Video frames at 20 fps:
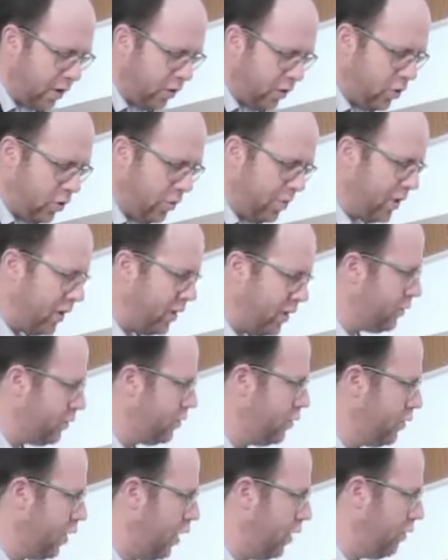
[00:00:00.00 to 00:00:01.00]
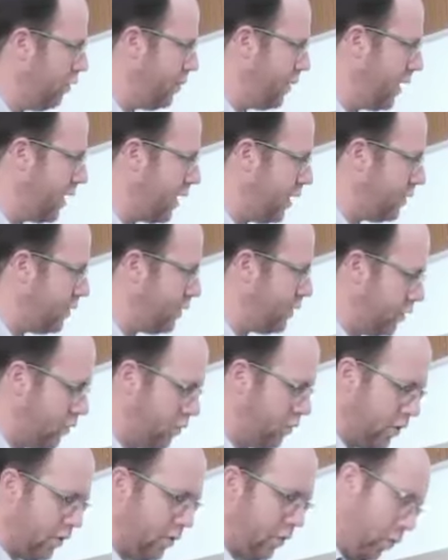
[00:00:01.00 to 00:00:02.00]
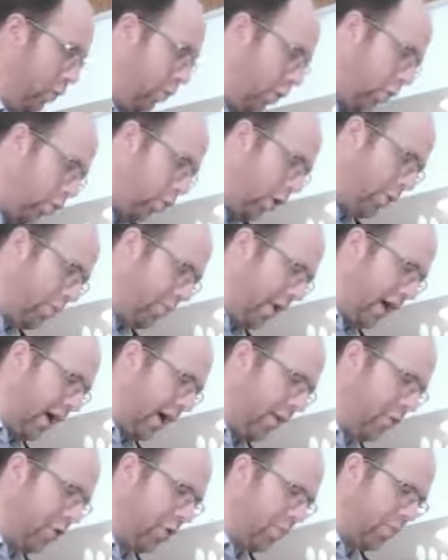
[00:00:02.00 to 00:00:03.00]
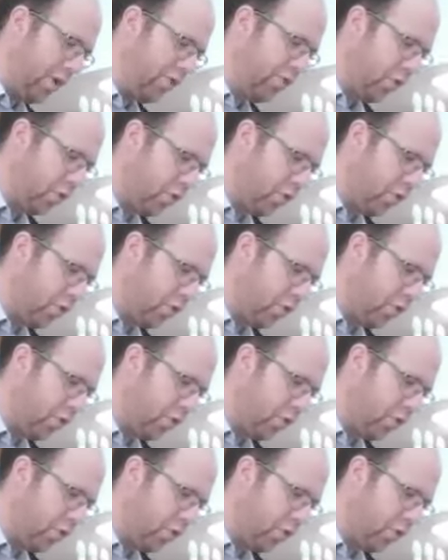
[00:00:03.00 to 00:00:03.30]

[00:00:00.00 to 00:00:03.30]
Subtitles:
isur of megis, an isur of what melacha would it be?